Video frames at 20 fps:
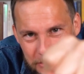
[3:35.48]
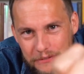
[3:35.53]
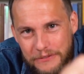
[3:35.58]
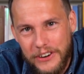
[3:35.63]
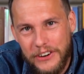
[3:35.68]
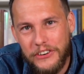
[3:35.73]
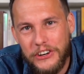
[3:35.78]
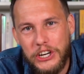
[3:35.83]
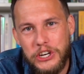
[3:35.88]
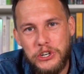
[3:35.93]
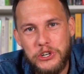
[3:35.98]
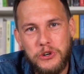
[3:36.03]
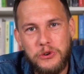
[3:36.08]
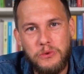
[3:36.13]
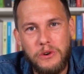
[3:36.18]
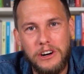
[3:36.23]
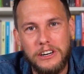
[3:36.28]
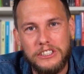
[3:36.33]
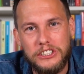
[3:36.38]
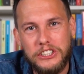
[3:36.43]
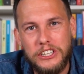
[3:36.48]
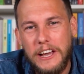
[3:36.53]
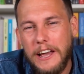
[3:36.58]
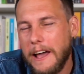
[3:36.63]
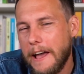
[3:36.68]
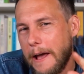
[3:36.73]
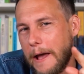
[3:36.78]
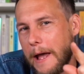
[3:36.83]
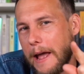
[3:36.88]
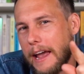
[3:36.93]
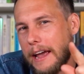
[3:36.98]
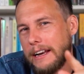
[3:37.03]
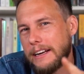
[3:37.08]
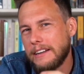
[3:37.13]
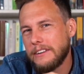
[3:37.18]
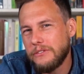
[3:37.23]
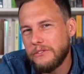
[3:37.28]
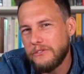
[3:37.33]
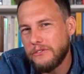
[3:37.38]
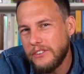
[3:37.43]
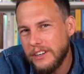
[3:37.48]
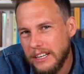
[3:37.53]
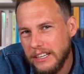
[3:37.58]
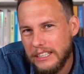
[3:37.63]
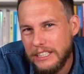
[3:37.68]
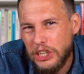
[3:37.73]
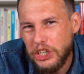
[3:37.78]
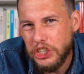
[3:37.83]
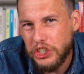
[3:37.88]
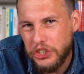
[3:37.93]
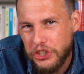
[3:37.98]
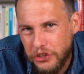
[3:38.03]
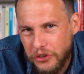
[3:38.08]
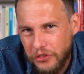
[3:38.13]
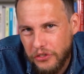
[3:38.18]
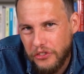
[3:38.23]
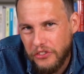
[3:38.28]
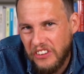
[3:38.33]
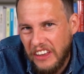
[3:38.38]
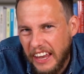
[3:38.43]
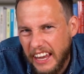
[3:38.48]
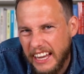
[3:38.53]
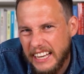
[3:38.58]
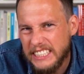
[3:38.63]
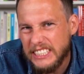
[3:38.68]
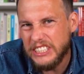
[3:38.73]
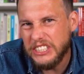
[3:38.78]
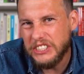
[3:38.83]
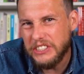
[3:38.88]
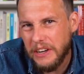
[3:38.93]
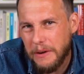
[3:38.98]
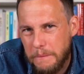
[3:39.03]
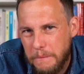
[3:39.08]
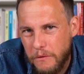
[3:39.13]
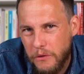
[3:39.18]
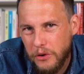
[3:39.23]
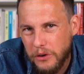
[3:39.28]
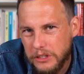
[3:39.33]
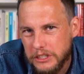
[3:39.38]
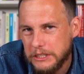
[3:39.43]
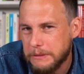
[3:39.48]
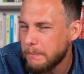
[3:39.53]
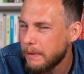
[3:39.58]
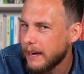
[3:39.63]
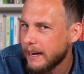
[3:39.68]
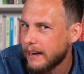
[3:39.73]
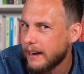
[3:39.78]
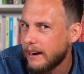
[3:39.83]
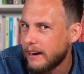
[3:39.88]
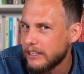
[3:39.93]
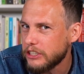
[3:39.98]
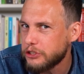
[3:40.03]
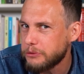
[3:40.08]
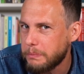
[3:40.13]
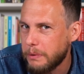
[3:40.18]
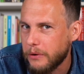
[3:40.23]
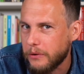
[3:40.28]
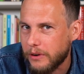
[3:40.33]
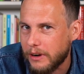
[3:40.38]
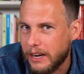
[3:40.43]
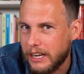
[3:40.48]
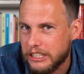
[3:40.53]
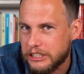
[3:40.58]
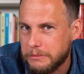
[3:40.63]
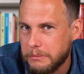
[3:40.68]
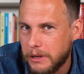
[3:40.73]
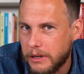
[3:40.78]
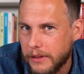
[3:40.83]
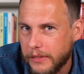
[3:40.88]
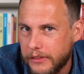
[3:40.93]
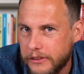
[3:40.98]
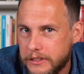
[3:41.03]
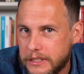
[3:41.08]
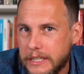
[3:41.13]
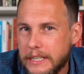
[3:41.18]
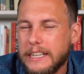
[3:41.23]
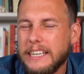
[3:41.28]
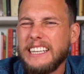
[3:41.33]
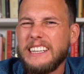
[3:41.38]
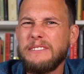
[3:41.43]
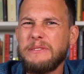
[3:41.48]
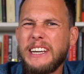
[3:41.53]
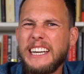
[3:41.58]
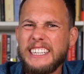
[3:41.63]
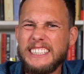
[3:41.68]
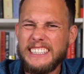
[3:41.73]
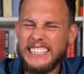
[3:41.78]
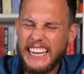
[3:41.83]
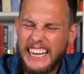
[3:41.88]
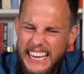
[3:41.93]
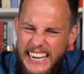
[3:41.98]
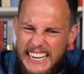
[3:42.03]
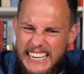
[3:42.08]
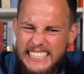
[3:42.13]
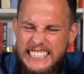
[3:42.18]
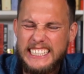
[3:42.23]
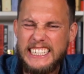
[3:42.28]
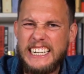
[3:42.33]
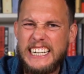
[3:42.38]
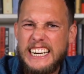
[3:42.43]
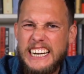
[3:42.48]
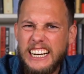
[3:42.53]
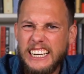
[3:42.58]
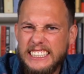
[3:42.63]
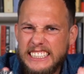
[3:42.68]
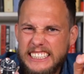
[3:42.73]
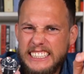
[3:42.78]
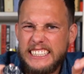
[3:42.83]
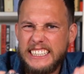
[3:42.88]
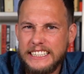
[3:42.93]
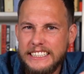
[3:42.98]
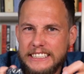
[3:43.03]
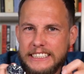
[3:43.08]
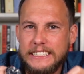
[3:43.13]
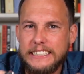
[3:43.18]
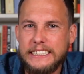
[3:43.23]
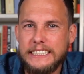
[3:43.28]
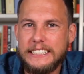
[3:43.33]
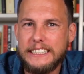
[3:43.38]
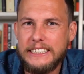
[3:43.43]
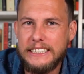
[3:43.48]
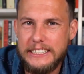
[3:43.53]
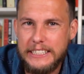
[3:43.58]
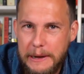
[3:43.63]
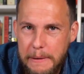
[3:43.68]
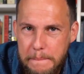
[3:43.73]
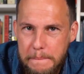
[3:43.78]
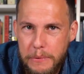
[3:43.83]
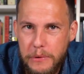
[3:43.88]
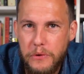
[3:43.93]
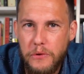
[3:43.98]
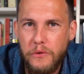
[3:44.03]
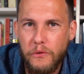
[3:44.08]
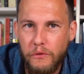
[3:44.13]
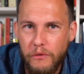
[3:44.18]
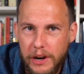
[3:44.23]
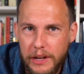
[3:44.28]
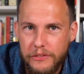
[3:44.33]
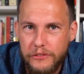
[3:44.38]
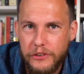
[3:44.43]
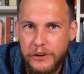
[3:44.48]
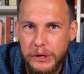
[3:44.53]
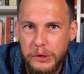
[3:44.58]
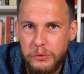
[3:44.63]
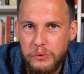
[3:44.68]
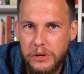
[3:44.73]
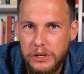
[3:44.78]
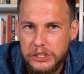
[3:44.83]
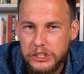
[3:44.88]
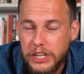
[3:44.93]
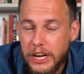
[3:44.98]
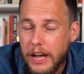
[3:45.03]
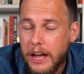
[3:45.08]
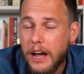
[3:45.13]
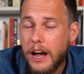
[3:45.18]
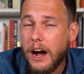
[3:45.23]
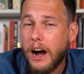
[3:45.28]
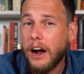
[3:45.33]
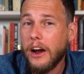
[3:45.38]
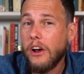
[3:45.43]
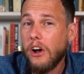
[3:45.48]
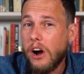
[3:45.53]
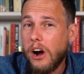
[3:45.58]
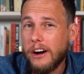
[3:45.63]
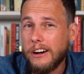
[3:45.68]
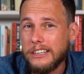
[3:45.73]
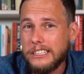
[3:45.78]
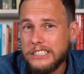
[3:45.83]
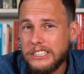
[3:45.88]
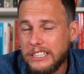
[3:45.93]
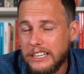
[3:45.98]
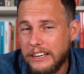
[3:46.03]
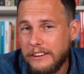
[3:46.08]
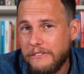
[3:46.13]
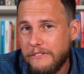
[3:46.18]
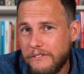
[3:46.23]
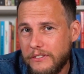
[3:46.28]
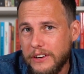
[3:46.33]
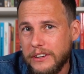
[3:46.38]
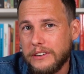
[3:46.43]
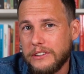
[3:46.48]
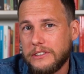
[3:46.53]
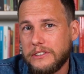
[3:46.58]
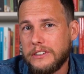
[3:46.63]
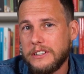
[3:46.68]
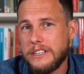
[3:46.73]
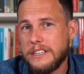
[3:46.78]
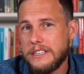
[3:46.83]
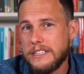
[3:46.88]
a very cool watch. And I really should take some words back I spoke last month, because it is not just a simple retro watch. I honestly feel